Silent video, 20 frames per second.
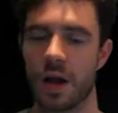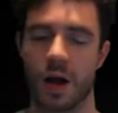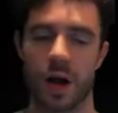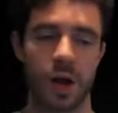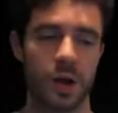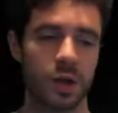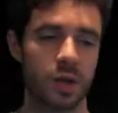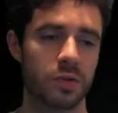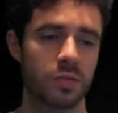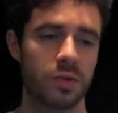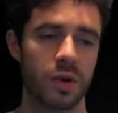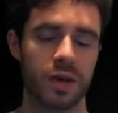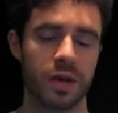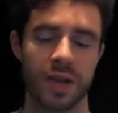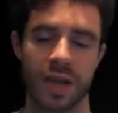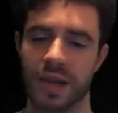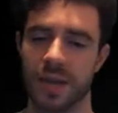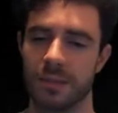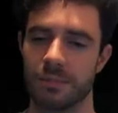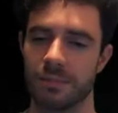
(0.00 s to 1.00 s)
Are you
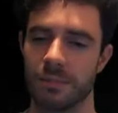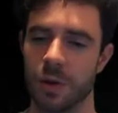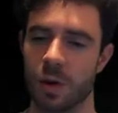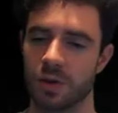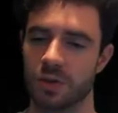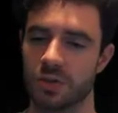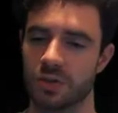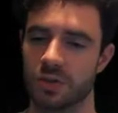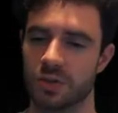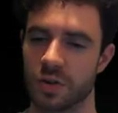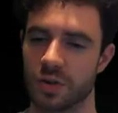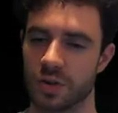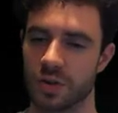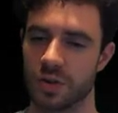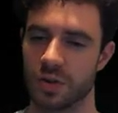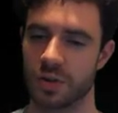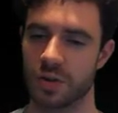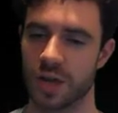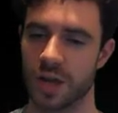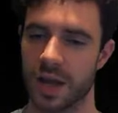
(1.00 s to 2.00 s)
running any mods on
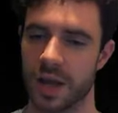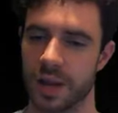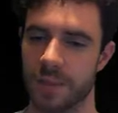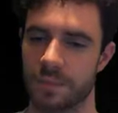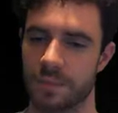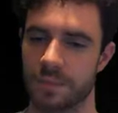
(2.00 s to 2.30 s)
your game?